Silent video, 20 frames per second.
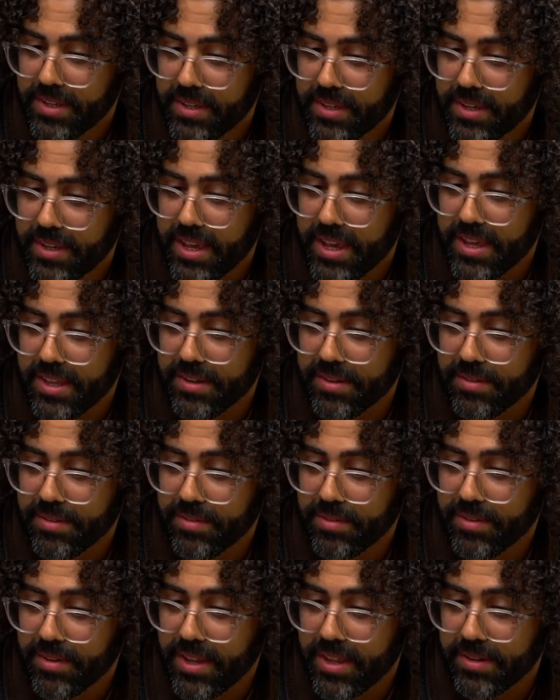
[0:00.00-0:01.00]
And
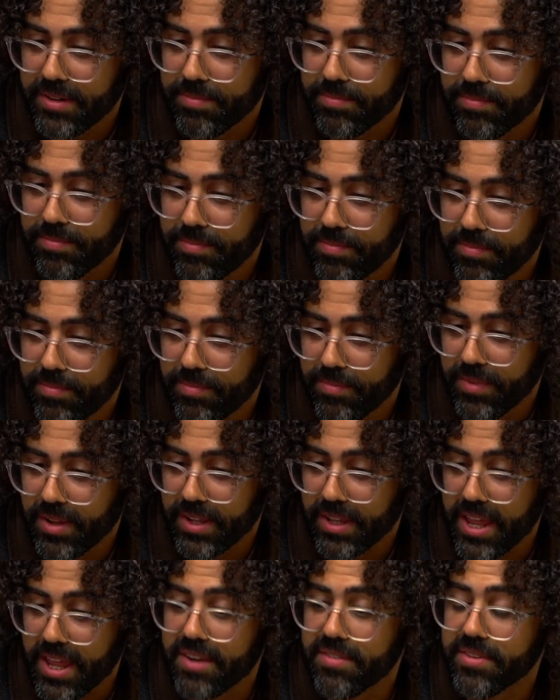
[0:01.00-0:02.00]
a
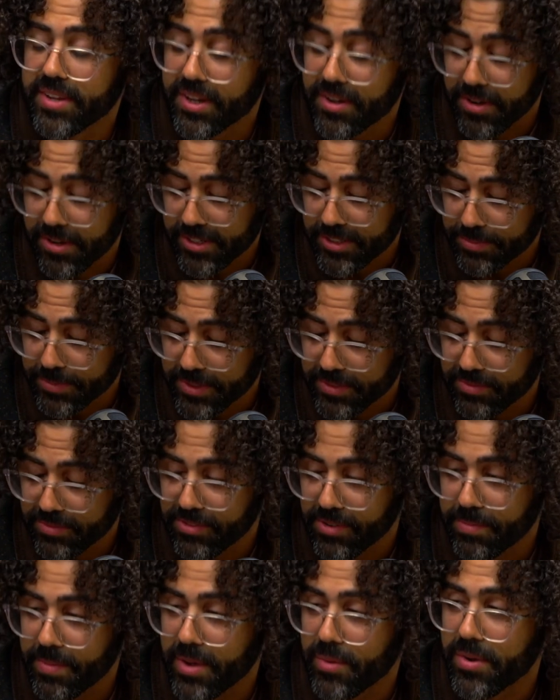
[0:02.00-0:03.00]
lot of encouragement
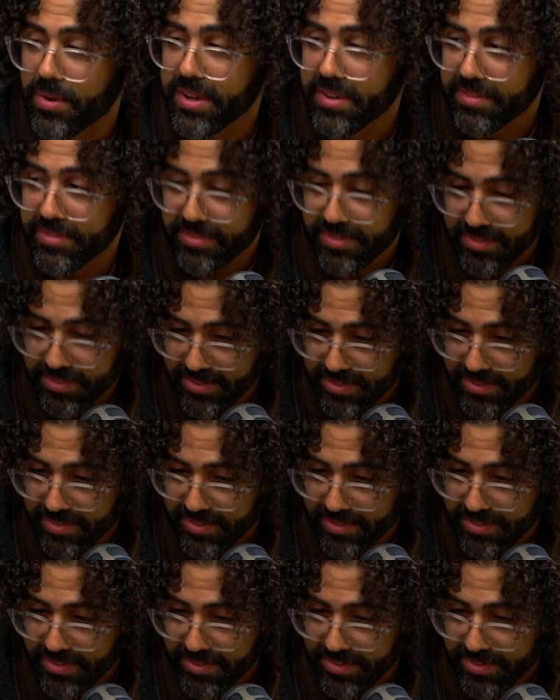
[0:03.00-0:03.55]
from my wife.